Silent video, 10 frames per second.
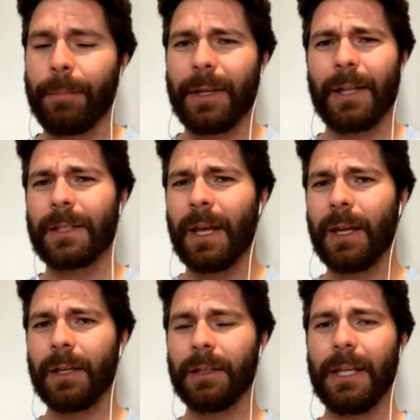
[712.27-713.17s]
Because
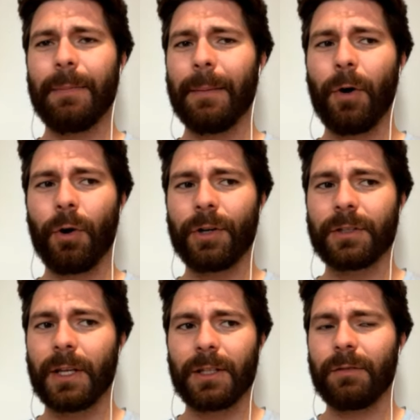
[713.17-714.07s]
eBay Motors
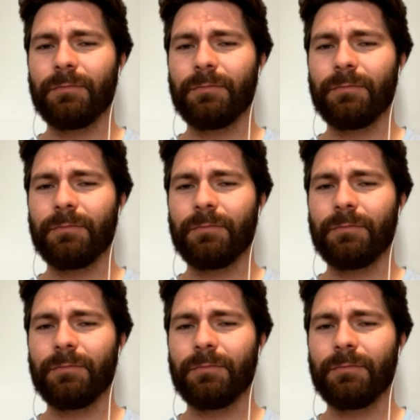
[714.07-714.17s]
says